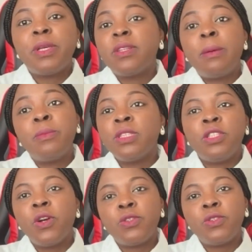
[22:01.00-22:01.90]
because I'm not
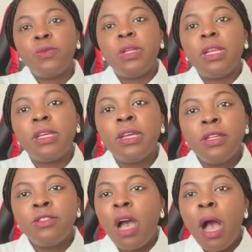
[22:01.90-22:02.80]
a doctor, really.
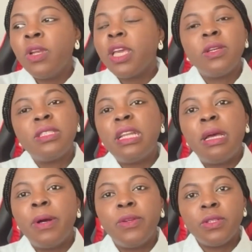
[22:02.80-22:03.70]
So I'm only
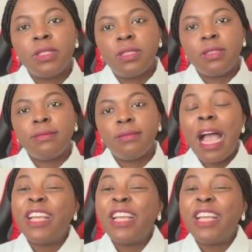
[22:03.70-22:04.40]
concerned about nurses.